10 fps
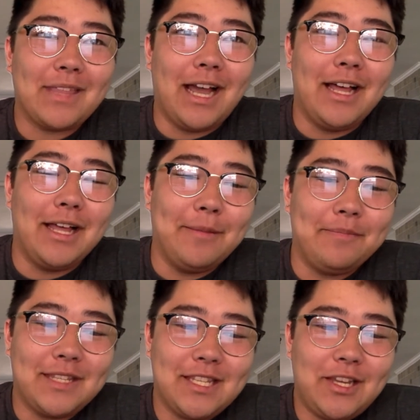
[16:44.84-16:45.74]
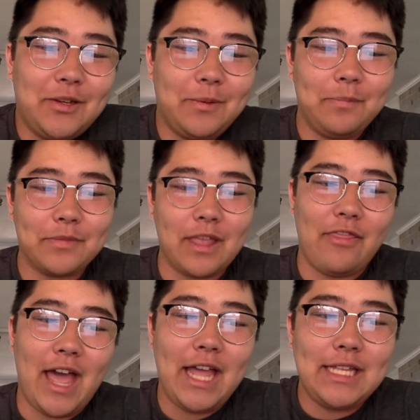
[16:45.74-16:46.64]
So
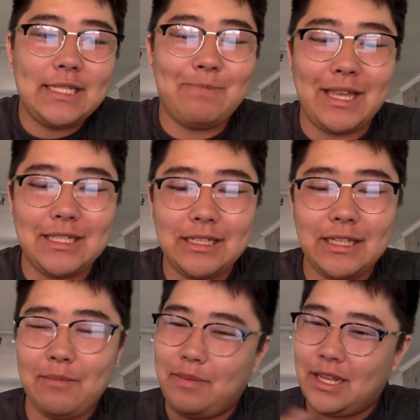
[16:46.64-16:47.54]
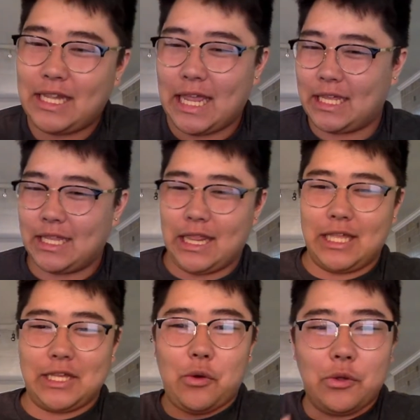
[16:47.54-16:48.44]
that has basically been like
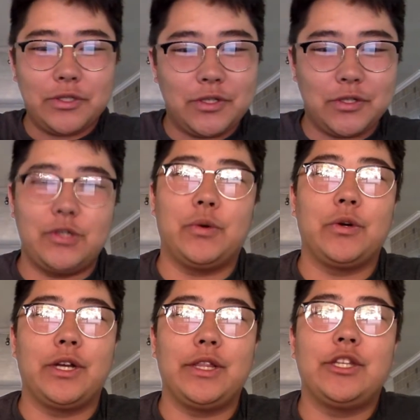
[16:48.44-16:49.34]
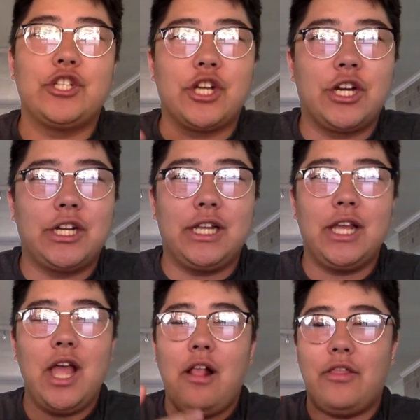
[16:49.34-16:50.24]
the whole story, the journey,
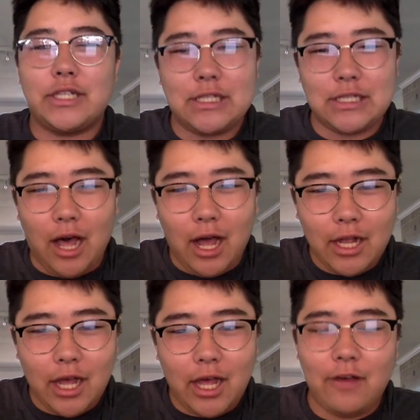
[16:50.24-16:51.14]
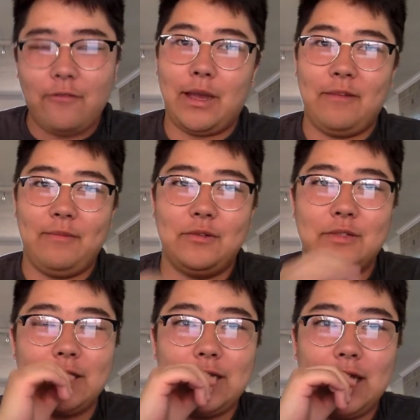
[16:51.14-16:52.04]
the saga of my
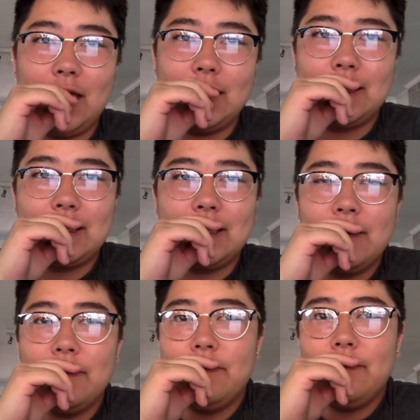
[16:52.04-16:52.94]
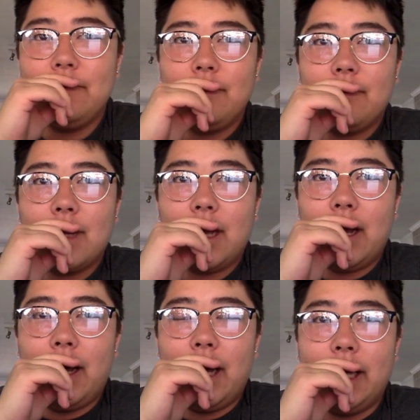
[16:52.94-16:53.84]
music tastes.
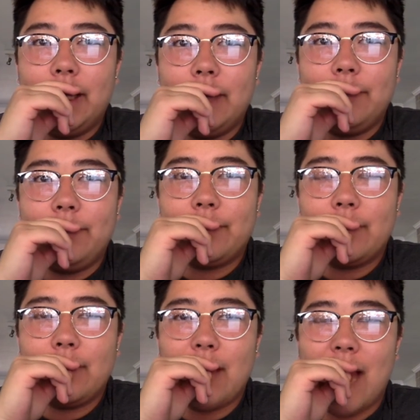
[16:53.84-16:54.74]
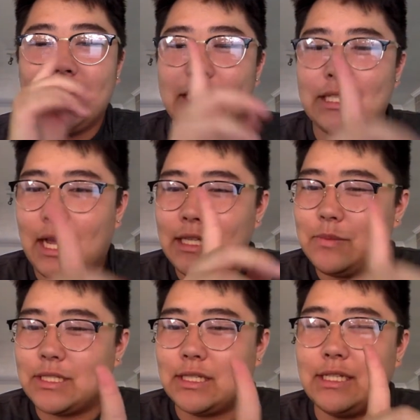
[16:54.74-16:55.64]
I was
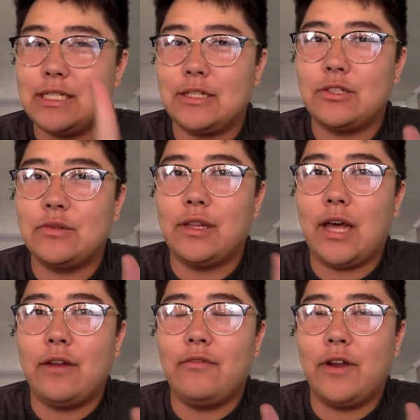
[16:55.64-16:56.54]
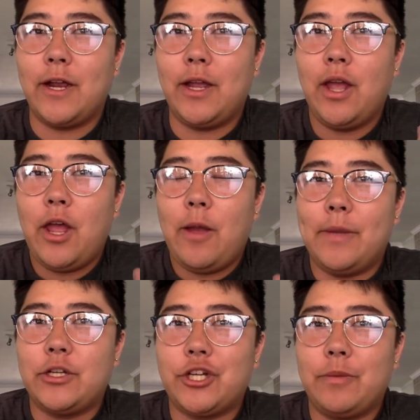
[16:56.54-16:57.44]
listening to a lot of very
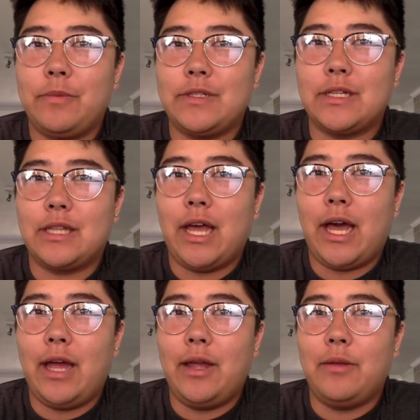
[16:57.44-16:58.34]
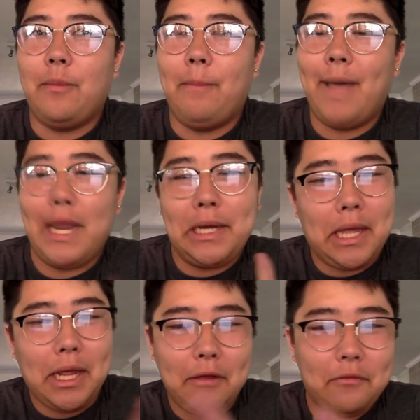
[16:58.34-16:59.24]
mature music that I might
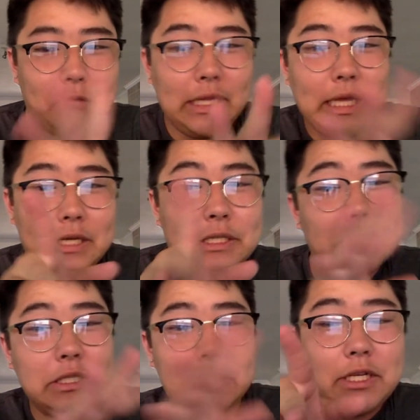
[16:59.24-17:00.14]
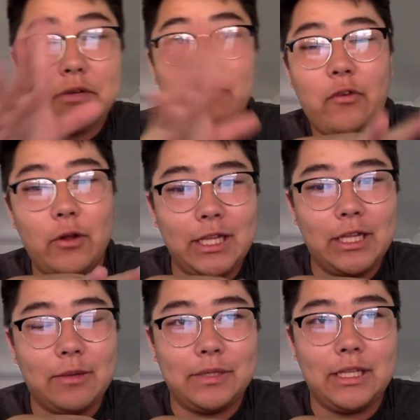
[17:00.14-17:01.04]
not have really understood fully,
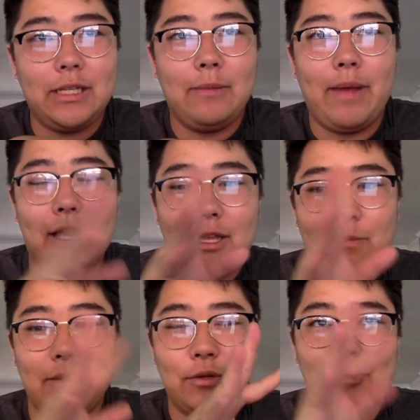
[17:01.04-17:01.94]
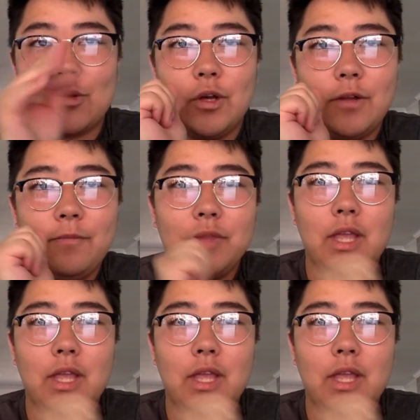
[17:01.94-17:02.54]
completely back in middle school.